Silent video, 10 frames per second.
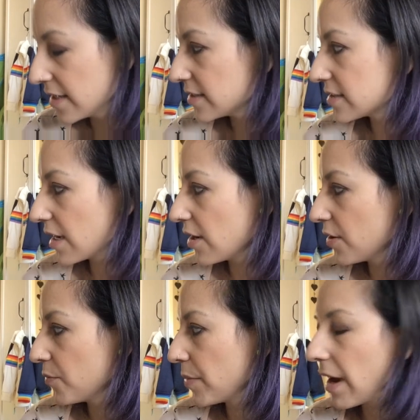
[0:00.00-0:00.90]

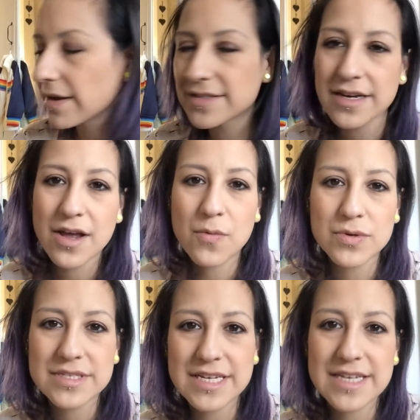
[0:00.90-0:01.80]
So, but I don't know,
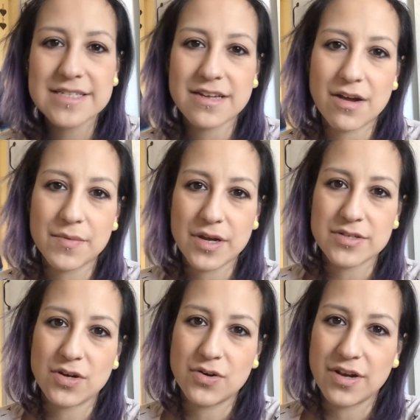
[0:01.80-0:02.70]
we'll see as time
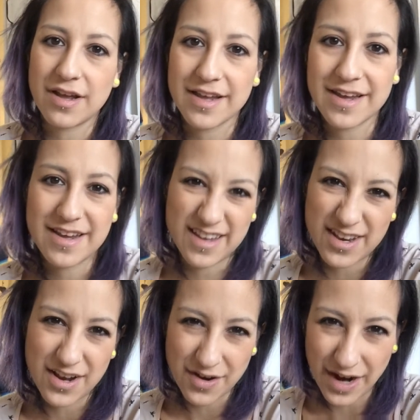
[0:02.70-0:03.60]
goes on, like,
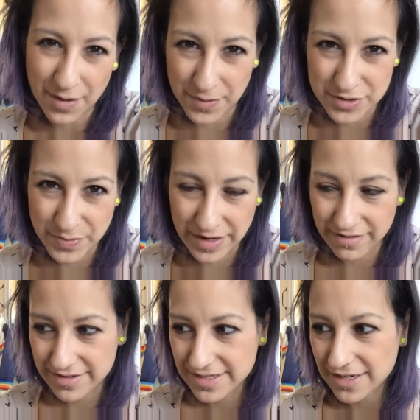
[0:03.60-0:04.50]
you know, how much
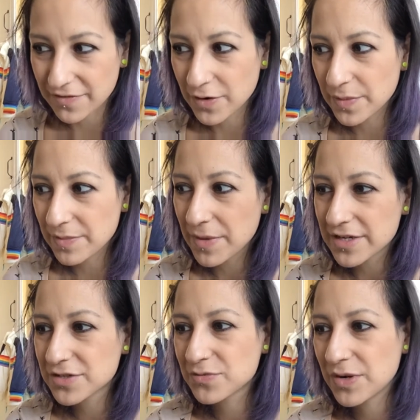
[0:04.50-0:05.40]
bigger and stuff. It'll be
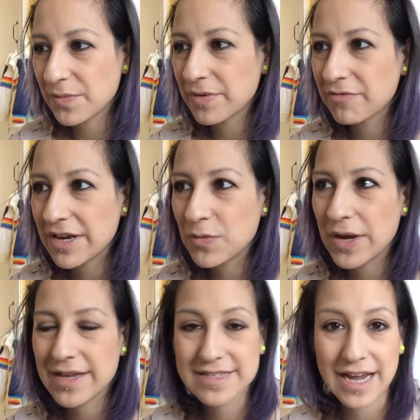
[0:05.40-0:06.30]
really
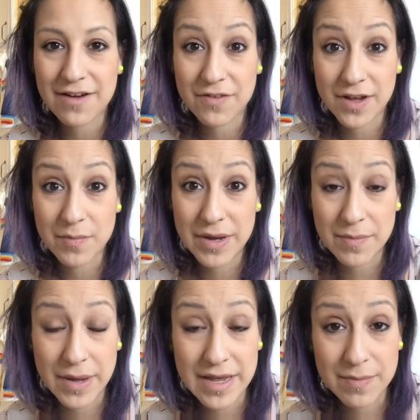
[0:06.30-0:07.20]
weird to have like a bigger
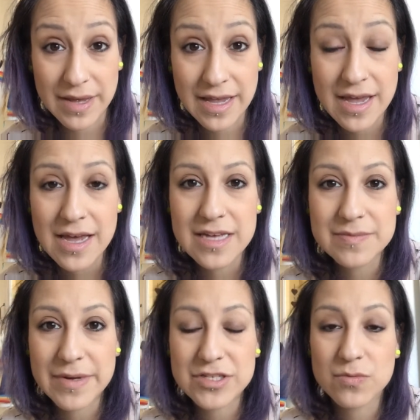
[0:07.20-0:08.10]
baby,
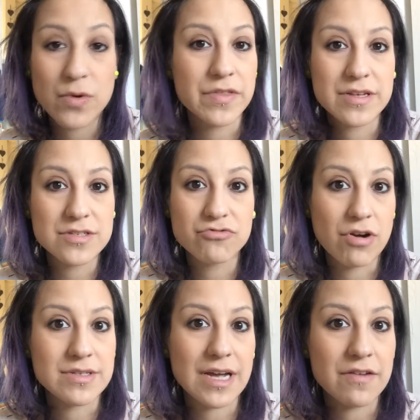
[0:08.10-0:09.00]
especially one that
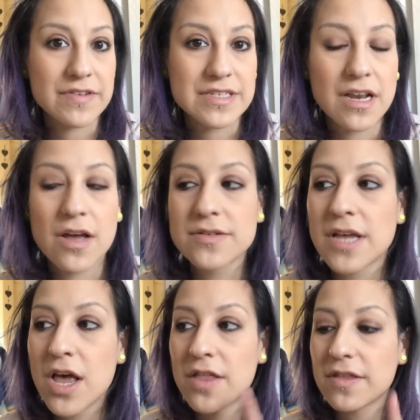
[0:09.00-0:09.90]
grows out of his clothes.
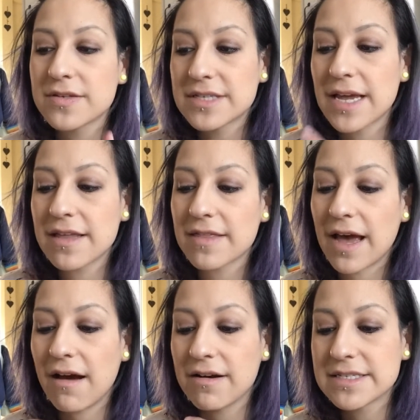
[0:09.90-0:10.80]
Though saying
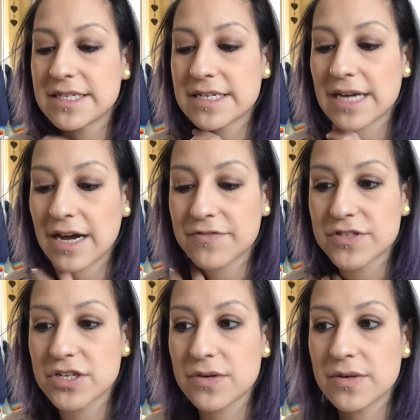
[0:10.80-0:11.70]
that, I did have
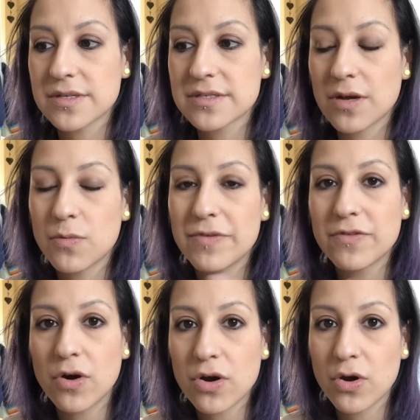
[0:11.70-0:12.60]
to, so
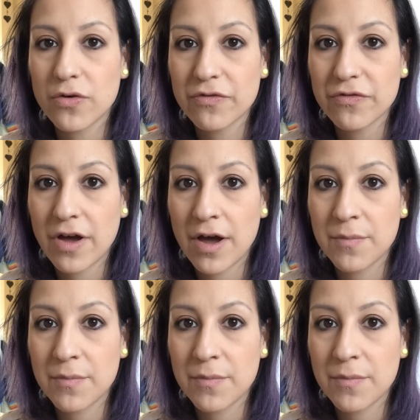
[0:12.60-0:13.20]
we've got a lot of